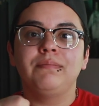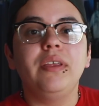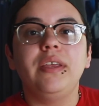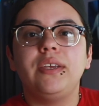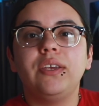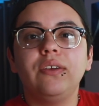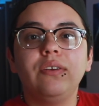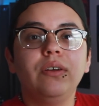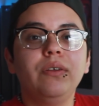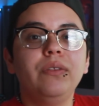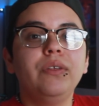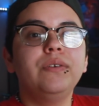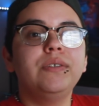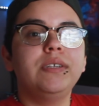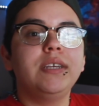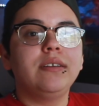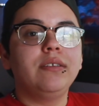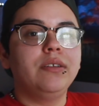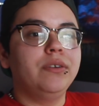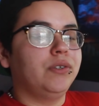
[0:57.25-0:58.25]
Like, you know those
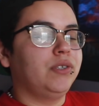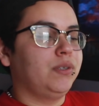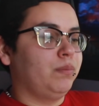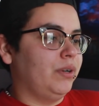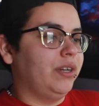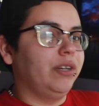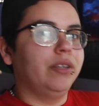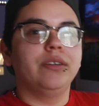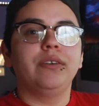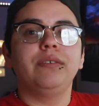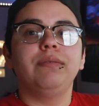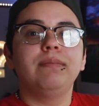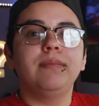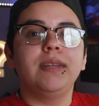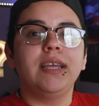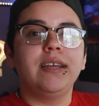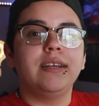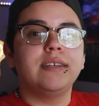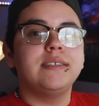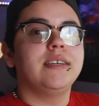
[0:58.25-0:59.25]
like little sprinkler
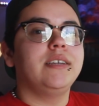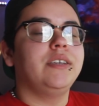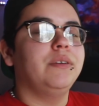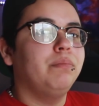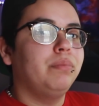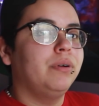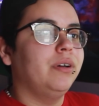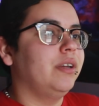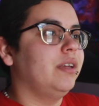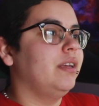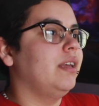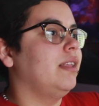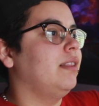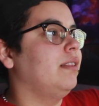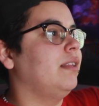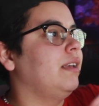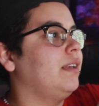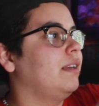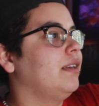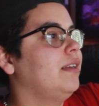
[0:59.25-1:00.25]
things that you put in,
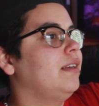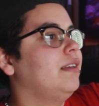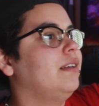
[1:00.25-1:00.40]
like,